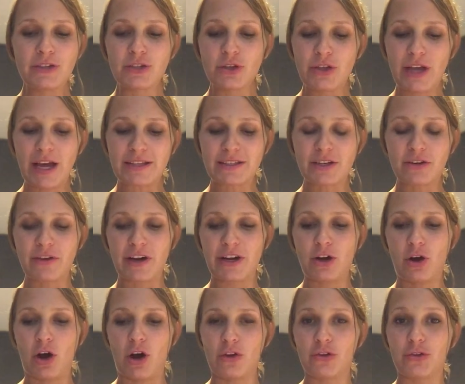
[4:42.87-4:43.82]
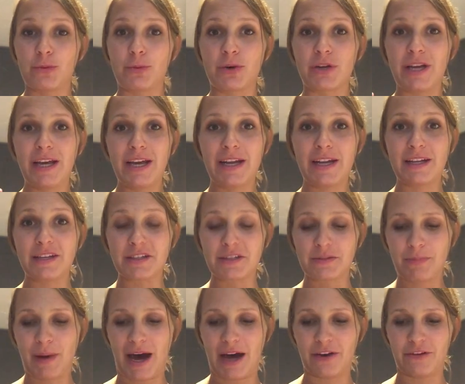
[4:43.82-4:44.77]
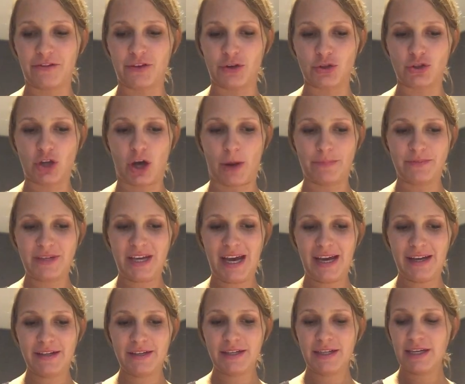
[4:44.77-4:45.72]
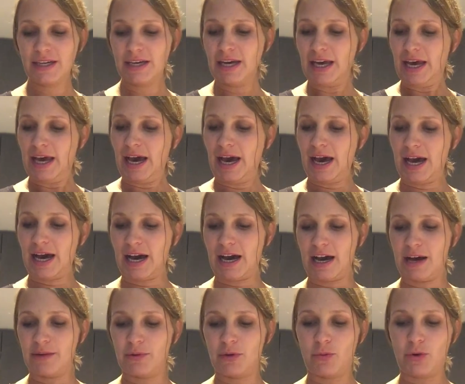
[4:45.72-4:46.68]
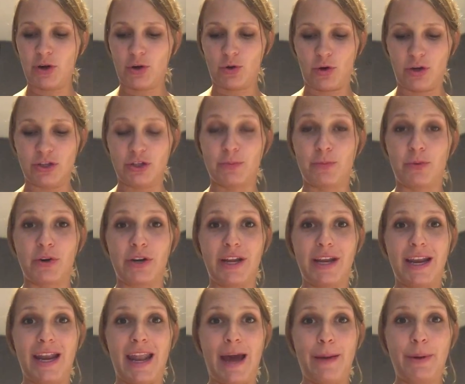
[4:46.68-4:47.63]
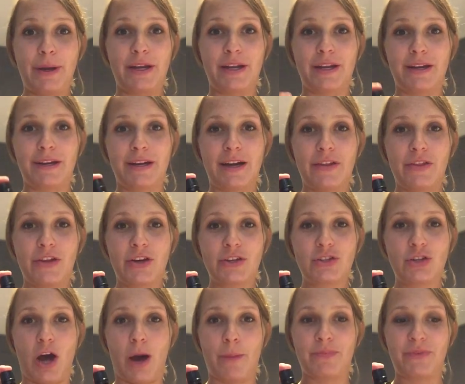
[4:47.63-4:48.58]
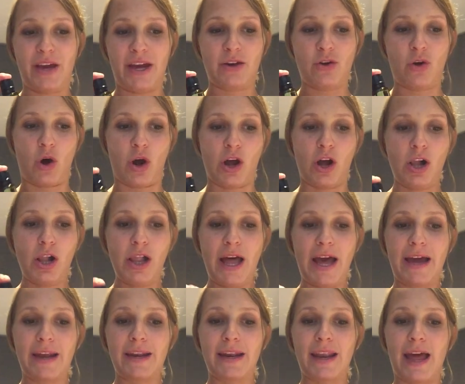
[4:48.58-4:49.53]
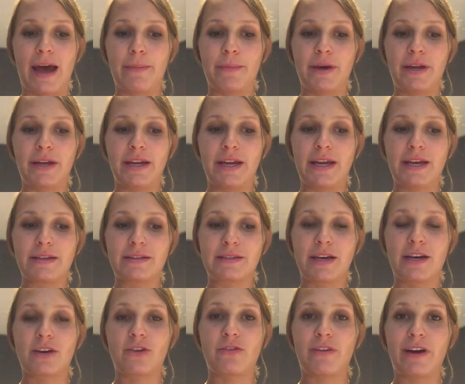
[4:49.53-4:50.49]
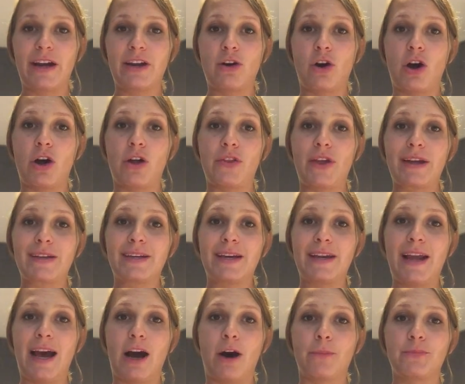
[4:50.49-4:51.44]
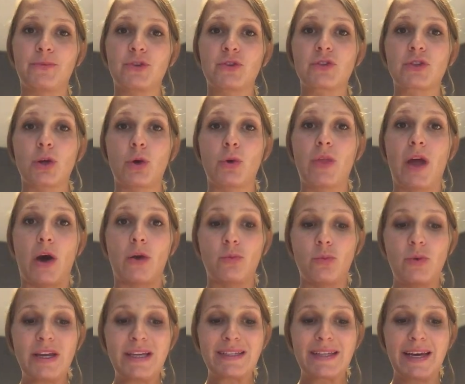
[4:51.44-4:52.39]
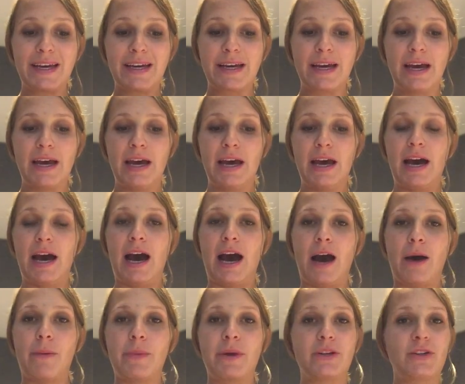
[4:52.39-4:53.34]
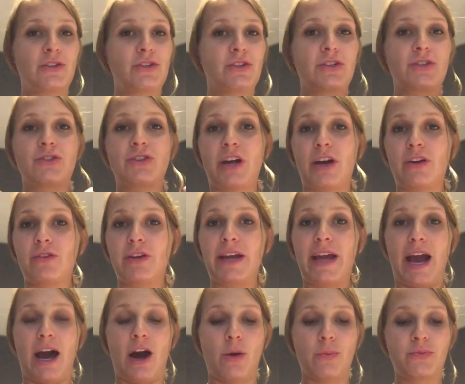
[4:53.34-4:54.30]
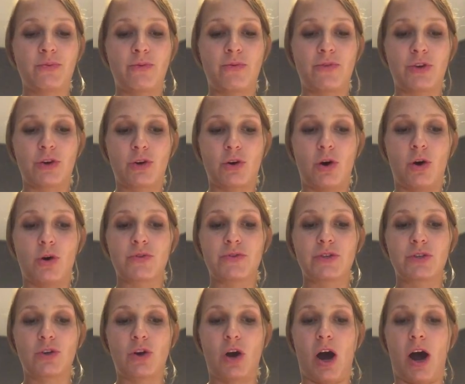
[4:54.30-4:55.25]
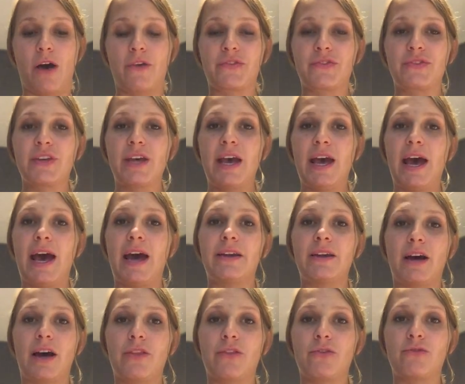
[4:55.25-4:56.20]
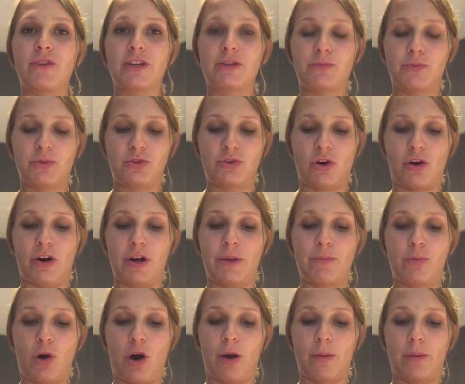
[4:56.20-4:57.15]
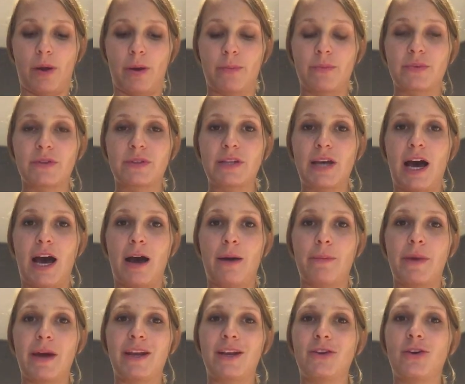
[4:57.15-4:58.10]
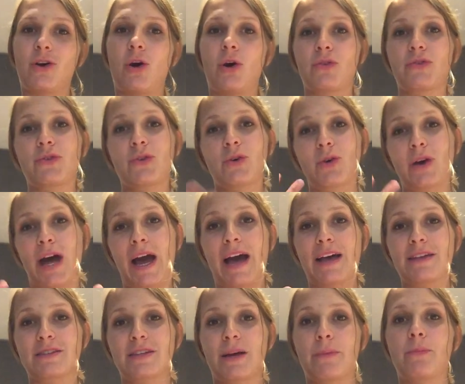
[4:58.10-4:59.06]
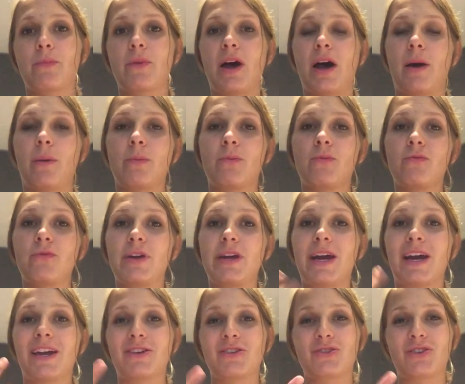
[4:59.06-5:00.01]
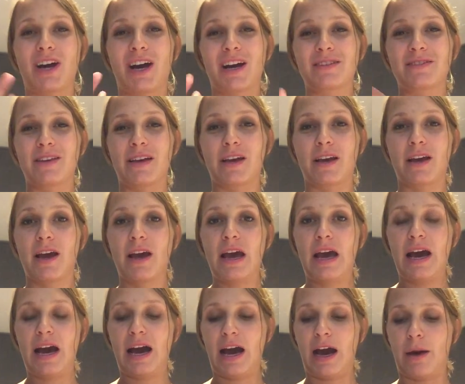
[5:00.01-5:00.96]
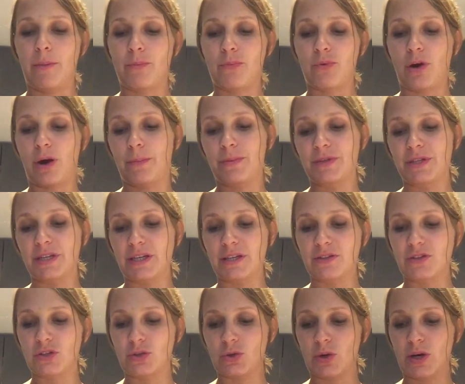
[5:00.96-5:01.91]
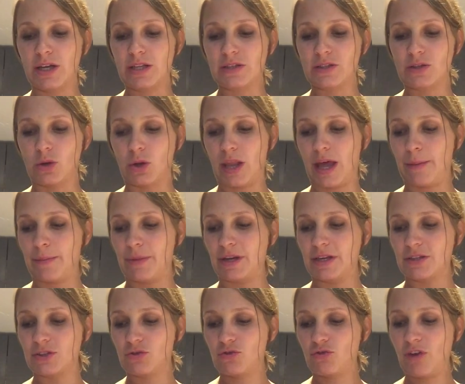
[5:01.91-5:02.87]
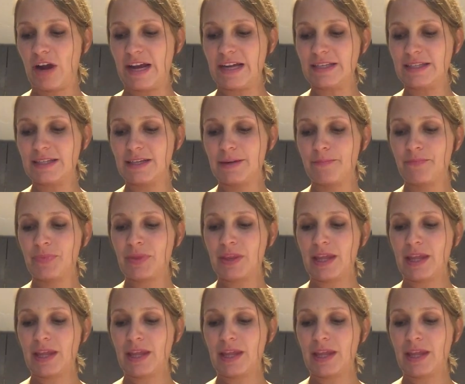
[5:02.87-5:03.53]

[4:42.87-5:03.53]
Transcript: So that's a great oil to put in, and it's part of your top 10. we're going to put in lemon, another top 10 oil. And lemon is a great oil that can help to slow down wheezing, and it just generally helps with your colds and coughs and other respiratory problems, and it also had some re-energizing properties to it. So lemon is great.